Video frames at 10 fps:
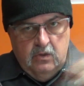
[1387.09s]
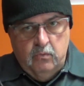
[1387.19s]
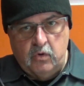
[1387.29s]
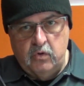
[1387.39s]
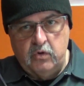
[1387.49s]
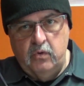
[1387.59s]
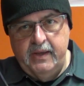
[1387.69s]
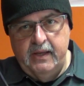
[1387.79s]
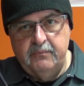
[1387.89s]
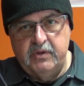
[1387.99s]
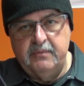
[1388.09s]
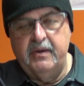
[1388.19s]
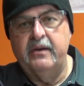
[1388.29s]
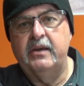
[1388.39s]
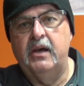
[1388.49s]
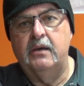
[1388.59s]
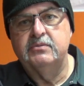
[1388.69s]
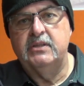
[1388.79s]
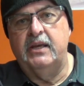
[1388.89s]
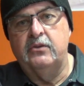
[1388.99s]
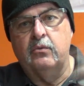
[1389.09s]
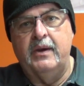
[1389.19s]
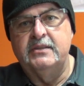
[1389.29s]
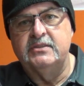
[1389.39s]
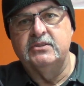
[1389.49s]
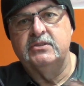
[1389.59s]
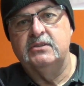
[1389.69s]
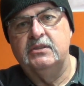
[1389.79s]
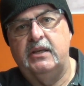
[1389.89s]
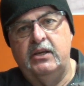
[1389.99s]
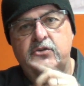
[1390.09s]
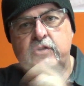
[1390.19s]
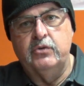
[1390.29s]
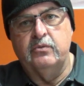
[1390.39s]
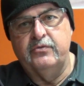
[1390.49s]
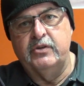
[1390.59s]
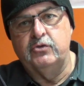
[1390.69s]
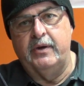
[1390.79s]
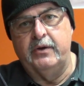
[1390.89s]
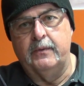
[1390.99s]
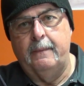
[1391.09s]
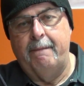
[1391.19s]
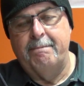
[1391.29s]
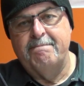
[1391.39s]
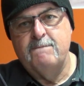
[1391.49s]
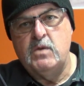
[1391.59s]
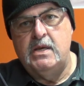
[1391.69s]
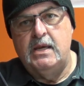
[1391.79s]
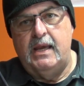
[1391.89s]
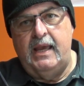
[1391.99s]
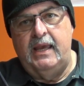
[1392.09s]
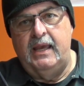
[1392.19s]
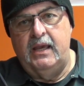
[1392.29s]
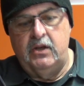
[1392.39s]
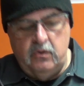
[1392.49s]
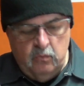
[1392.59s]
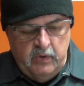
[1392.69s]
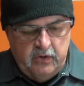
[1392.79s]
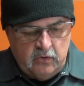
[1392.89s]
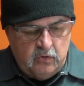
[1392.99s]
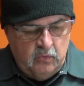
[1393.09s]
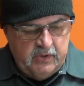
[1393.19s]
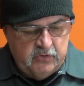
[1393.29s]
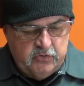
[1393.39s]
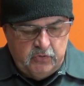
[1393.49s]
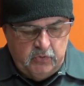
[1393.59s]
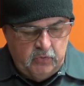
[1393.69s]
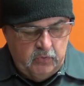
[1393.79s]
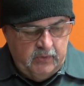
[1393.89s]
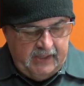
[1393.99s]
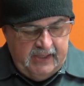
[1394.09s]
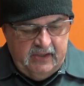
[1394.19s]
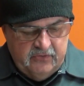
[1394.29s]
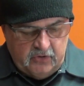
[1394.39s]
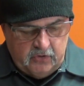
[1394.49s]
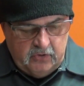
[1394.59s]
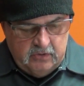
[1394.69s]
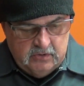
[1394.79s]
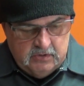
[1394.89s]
We're going to go ahead and put the bearing cups and the races into the refrigerator. And we are going to either